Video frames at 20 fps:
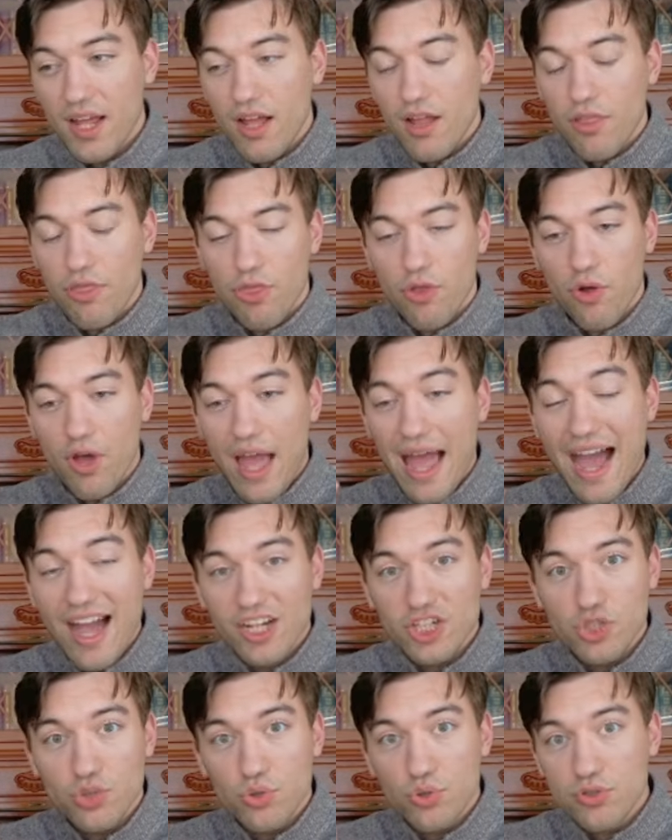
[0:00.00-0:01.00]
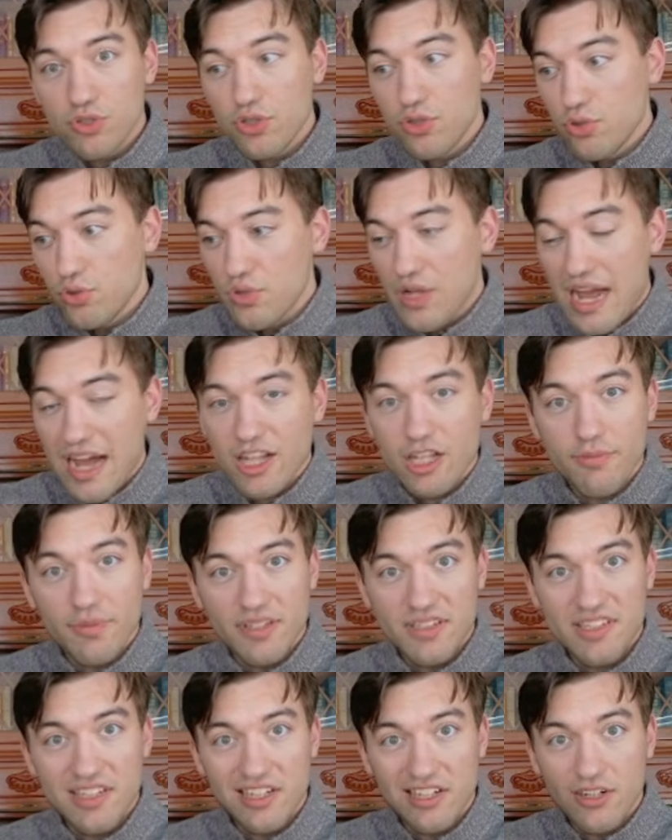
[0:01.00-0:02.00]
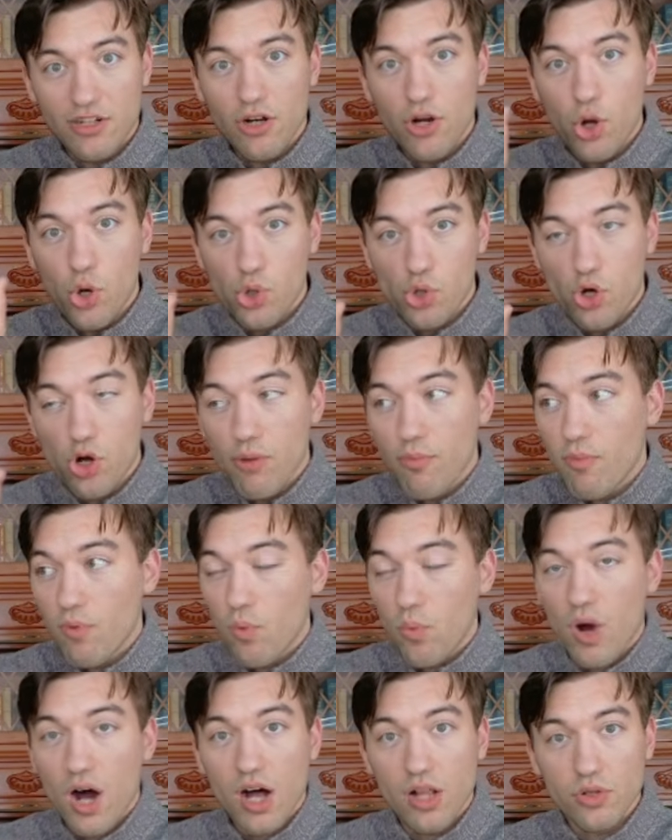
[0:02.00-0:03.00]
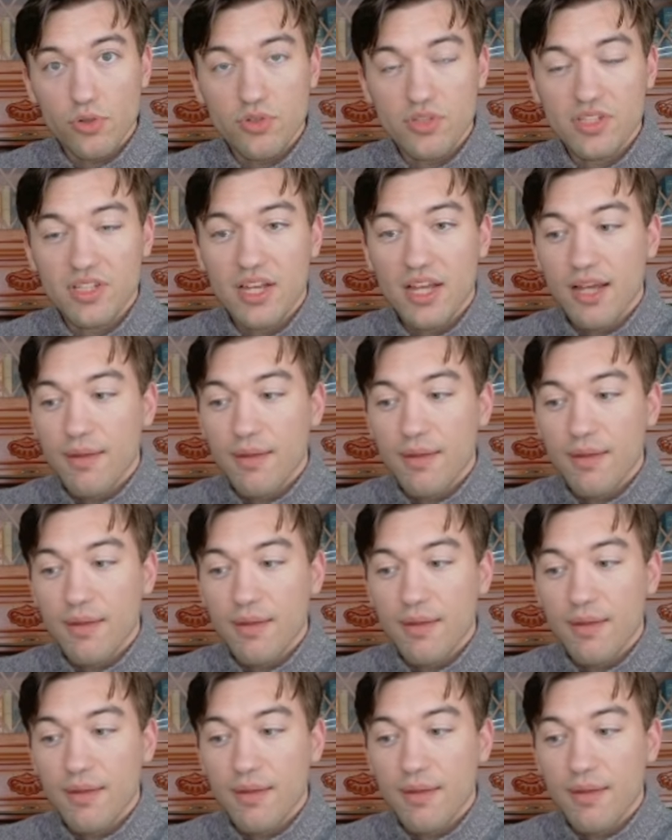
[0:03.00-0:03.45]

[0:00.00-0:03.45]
The actual two elements here, Rom Walus,